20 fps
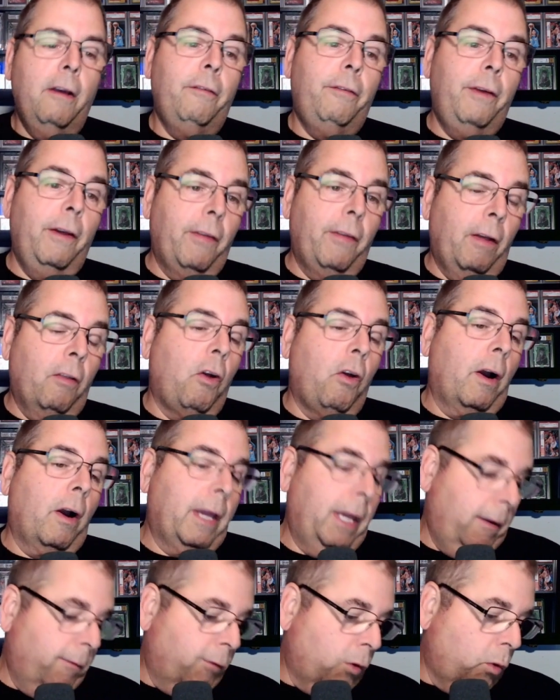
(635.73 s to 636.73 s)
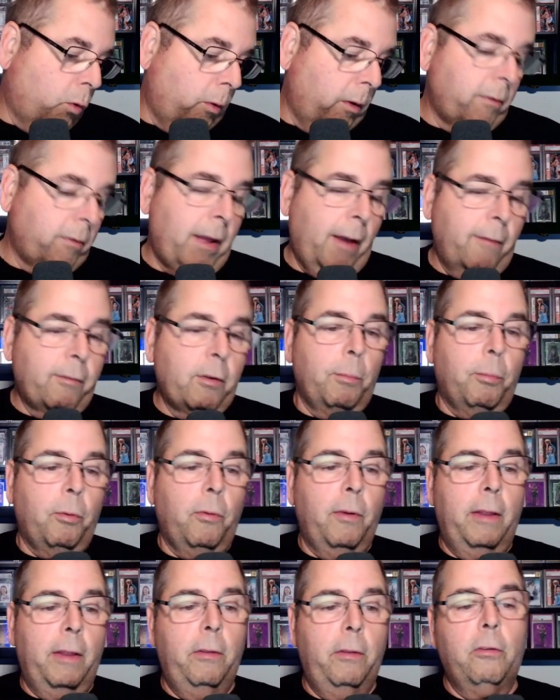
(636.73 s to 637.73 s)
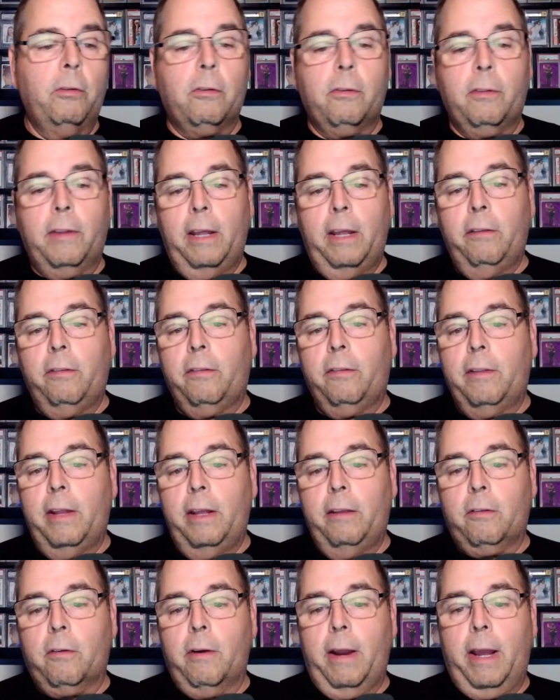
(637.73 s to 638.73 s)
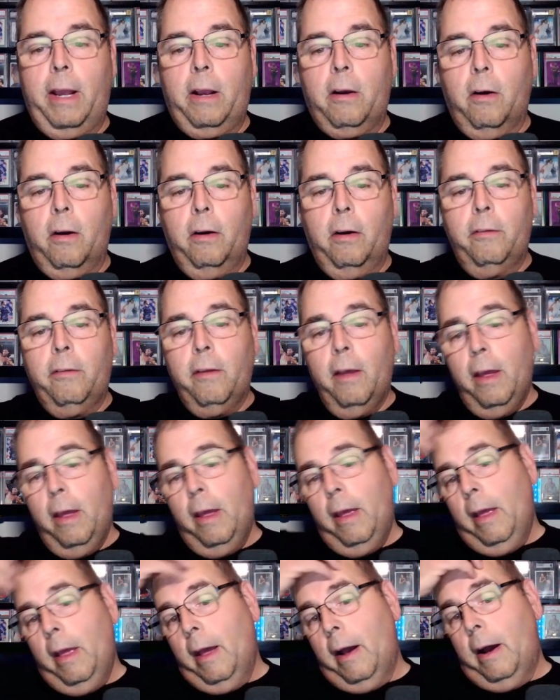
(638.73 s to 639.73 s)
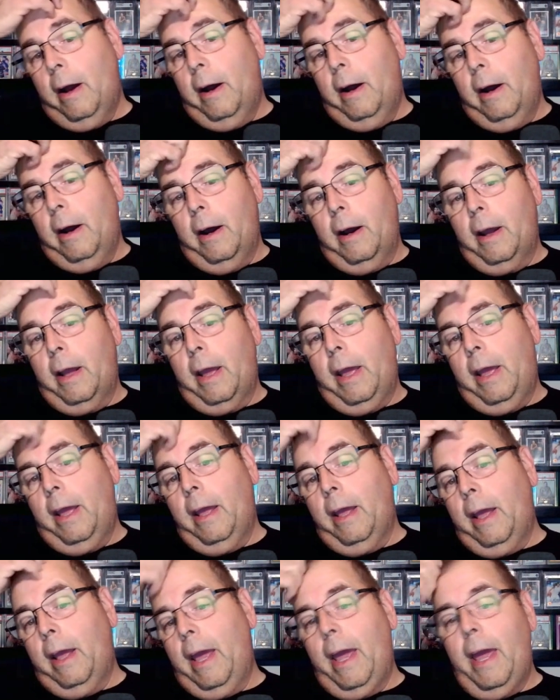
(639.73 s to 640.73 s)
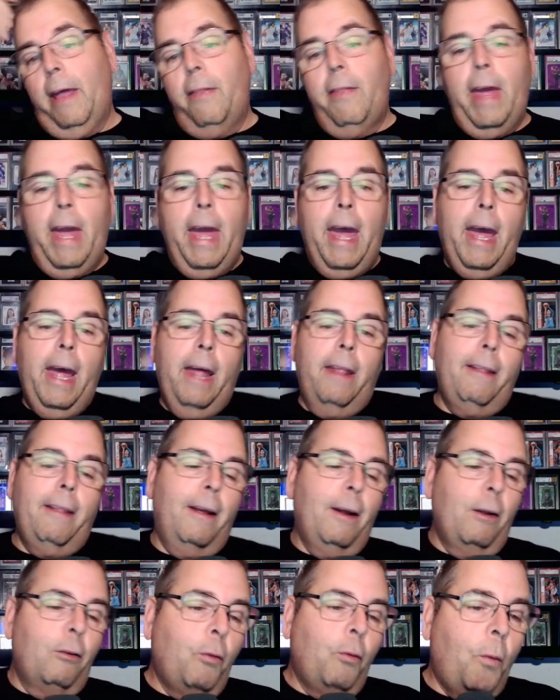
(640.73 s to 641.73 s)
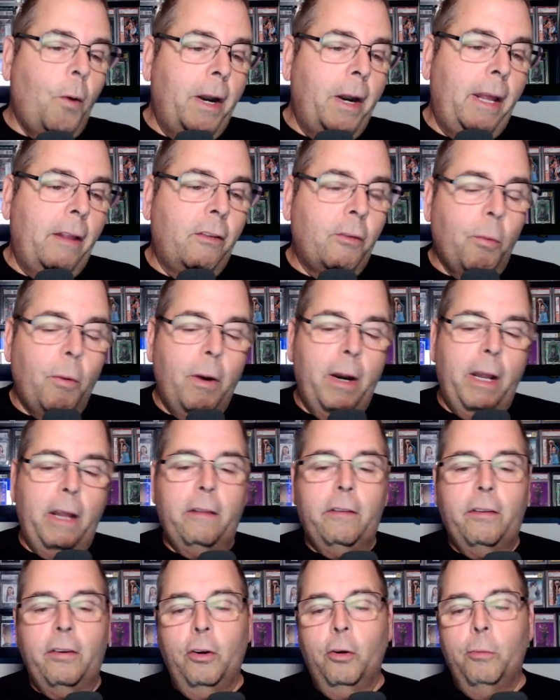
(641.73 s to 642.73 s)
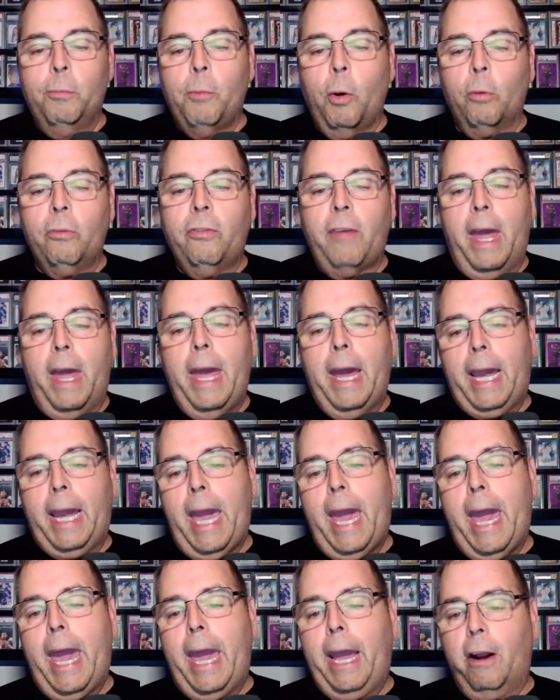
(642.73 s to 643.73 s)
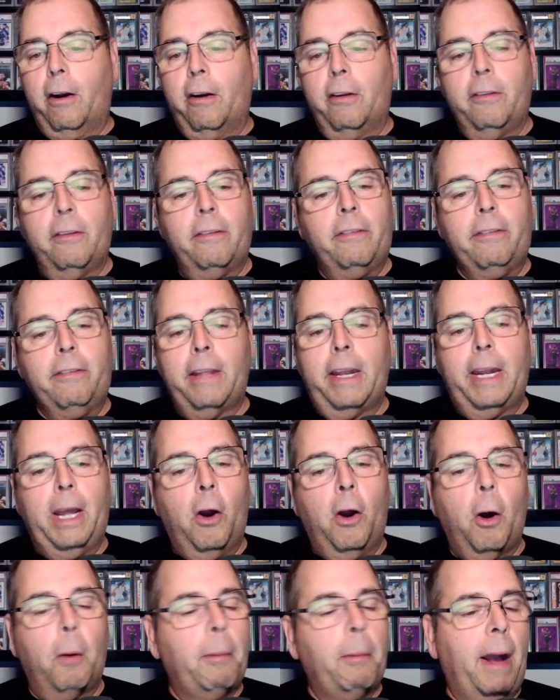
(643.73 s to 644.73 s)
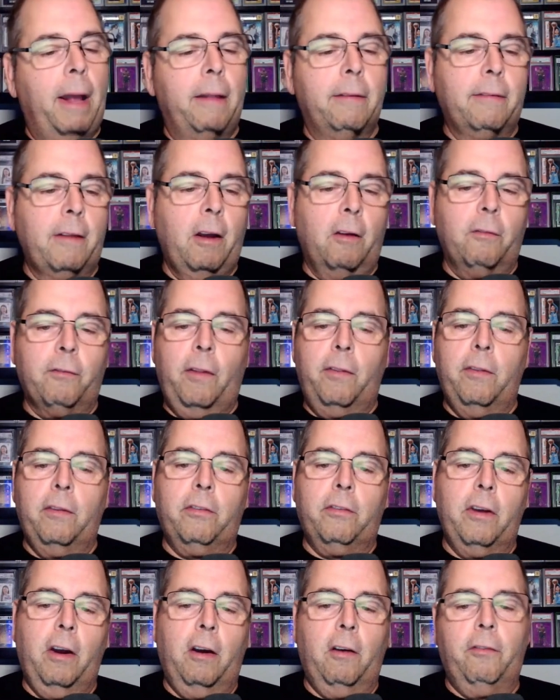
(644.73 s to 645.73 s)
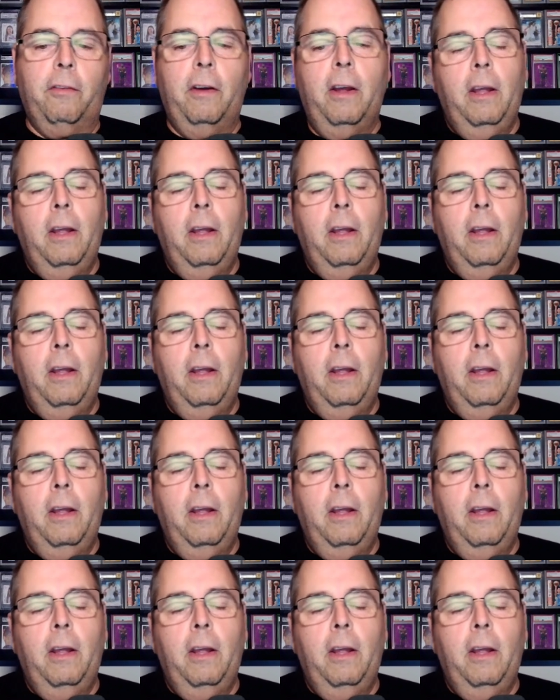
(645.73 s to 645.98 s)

feeling lucky, of course, after pulling these great cards. And they had the 2022 Mosaic hanger just sitting all by itself on the shelf.